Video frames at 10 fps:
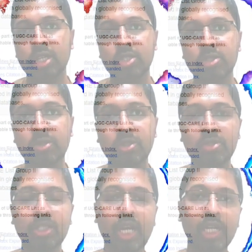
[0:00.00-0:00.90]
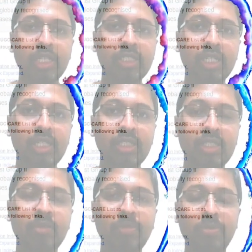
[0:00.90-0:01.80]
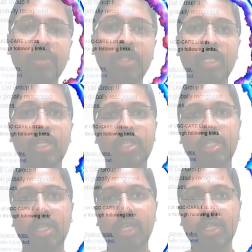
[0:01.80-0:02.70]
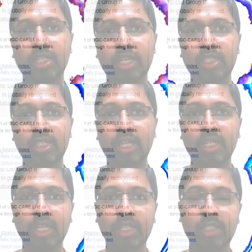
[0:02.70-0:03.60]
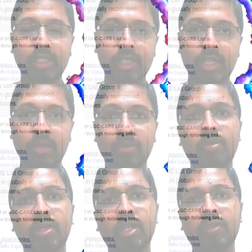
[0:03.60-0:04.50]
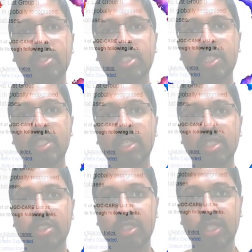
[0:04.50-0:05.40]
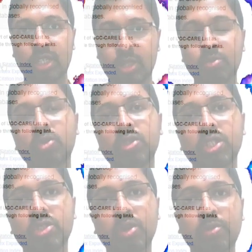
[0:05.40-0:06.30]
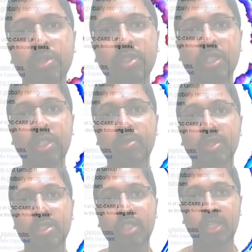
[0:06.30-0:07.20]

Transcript: So you should understand, some people they are saying that maybe if the journal is removed in the Scopus database,